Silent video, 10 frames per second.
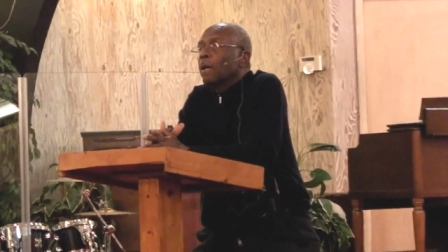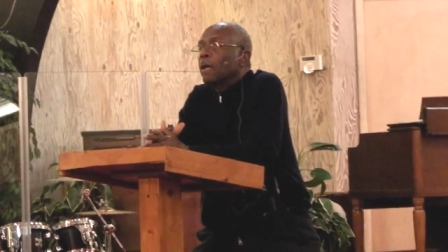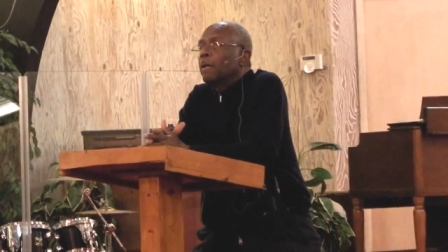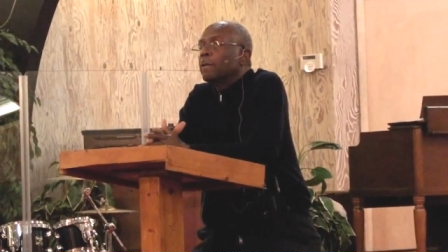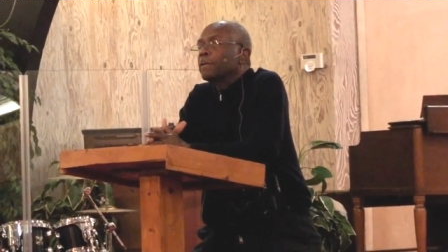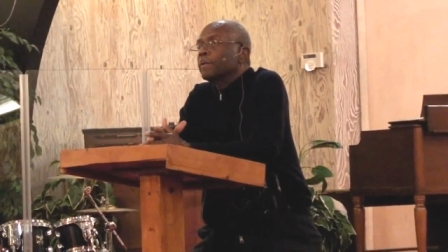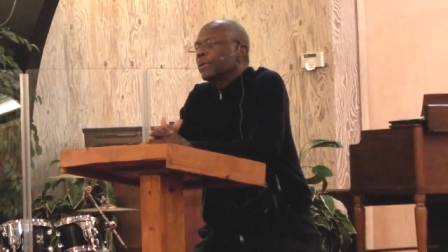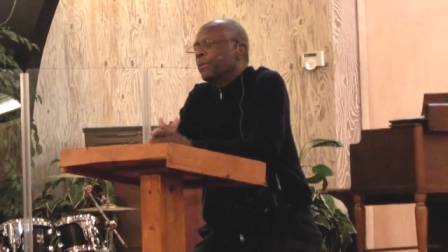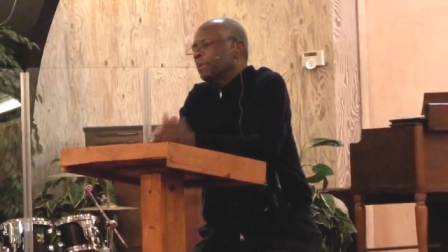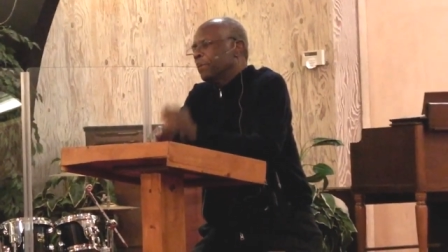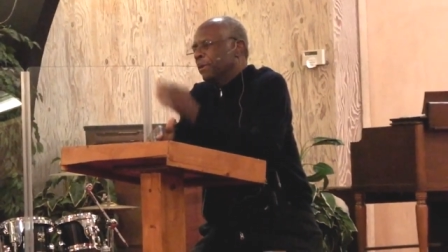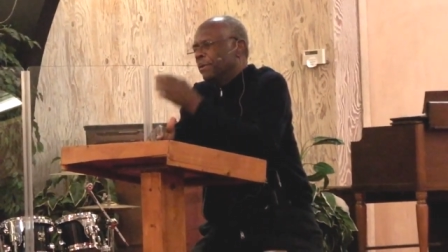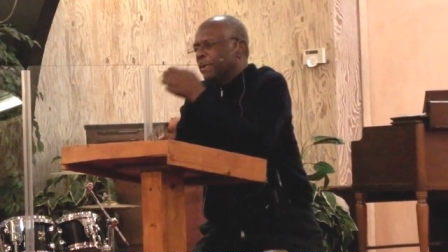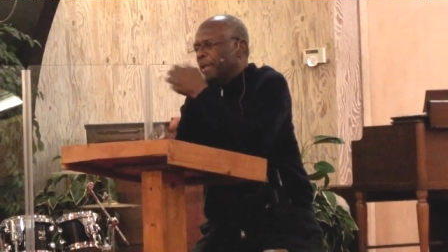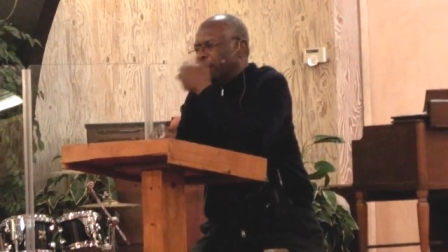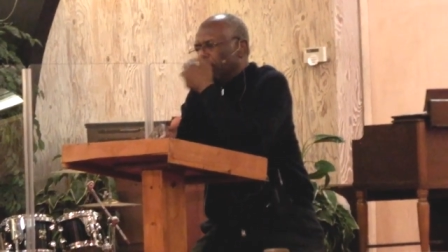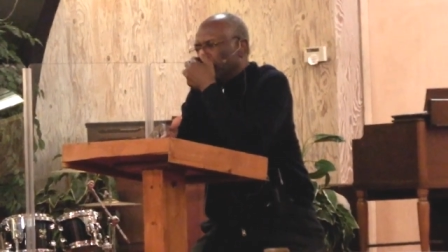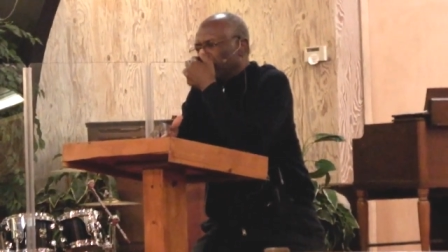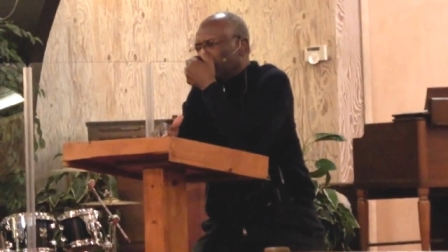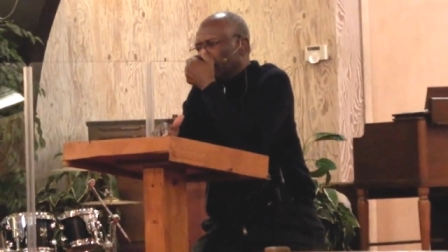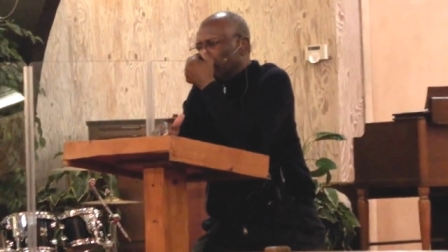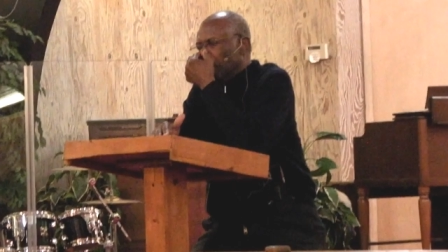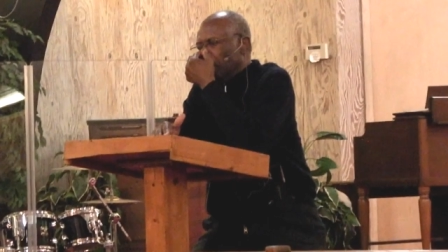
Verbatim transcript: Uh, some scriptures that will